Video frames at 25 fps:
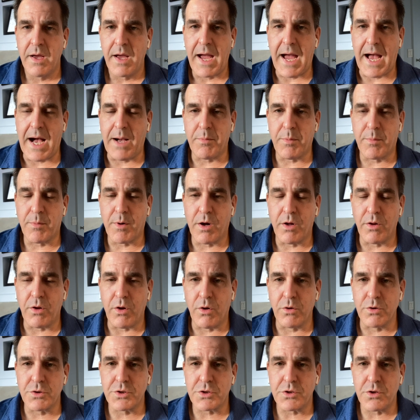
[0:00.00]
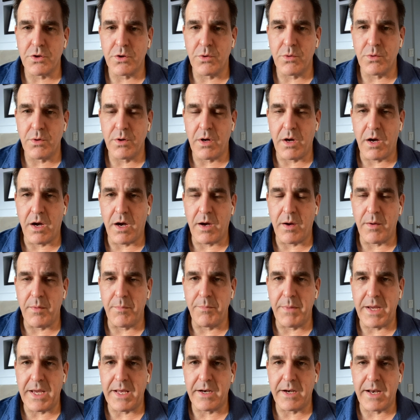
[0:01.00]
Albemarle also
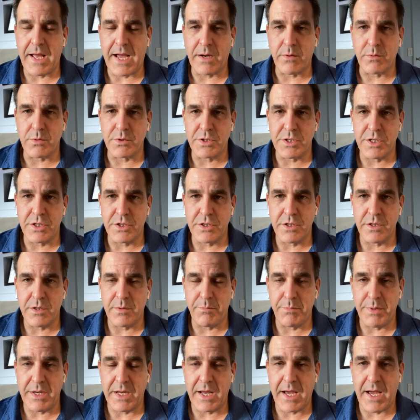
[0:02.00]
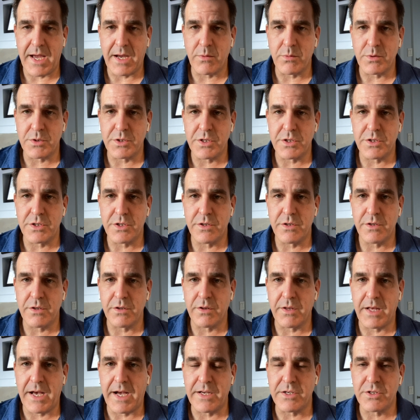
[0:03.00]
made an acquisition, a big acquisition
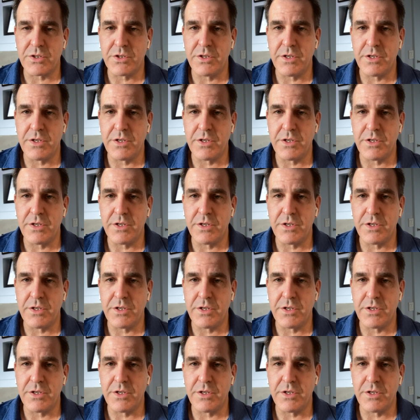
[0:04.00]
last